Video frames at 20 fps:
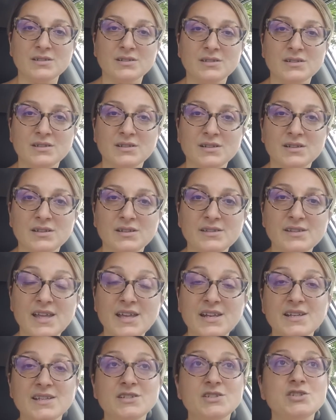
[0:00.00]
That is
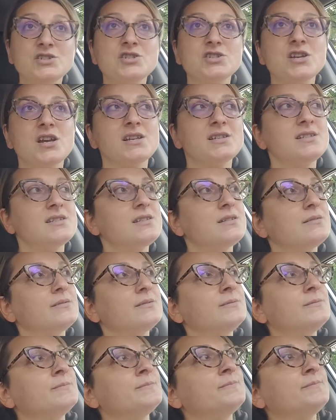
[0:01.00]
just
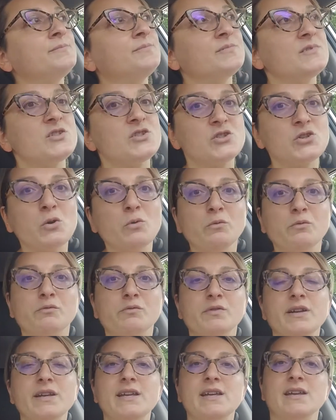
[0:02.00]
so
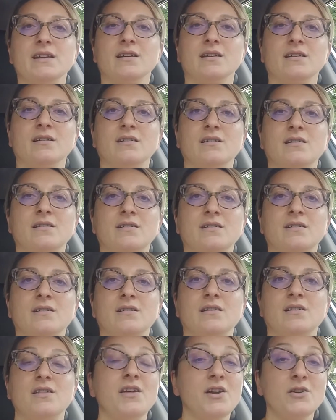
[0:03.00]
freeing. There
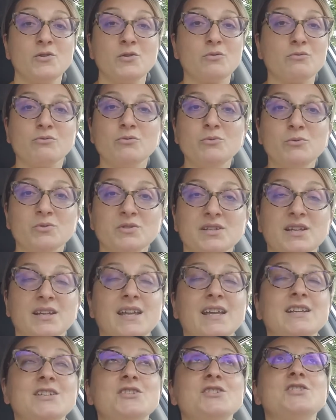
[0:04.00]
are no rules, and it's
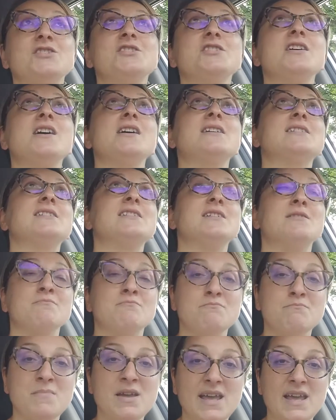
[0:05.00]
just
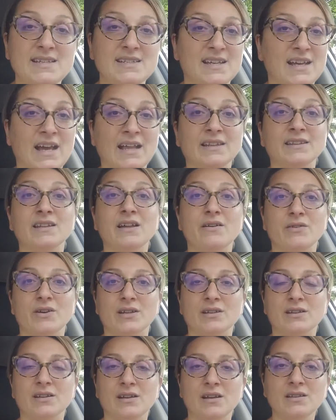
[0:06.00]
amazing. I love it.
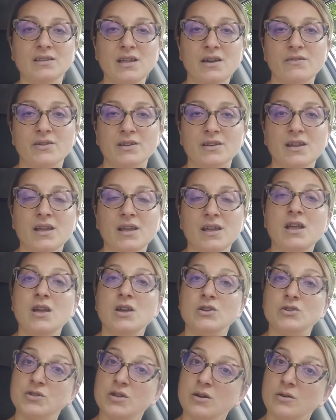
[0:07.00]
Love it.
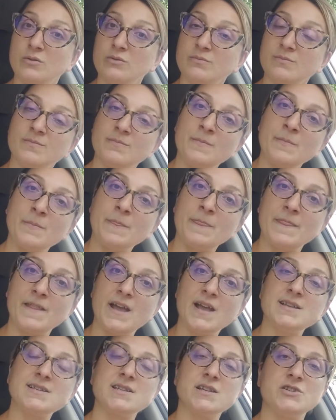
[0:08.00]
So, I
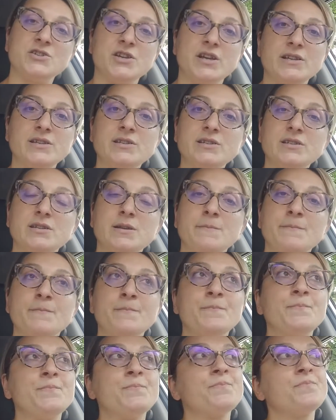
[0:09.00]
suggest
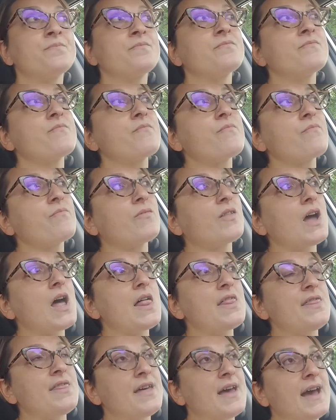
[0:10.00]

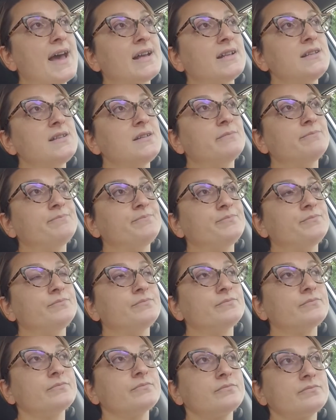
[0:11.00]
that
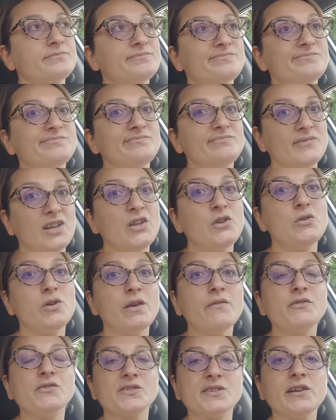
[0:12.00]
you give
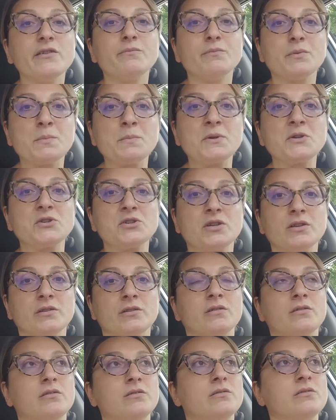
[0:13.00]
yourself permission
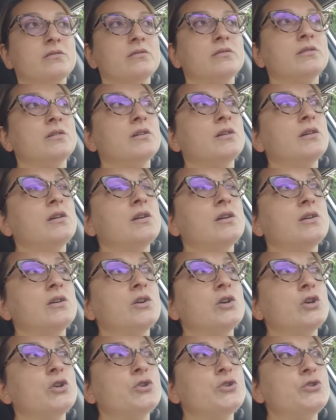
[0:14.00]

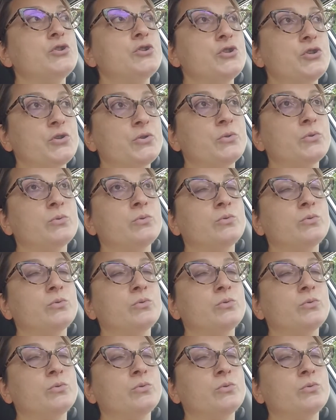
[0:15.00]
to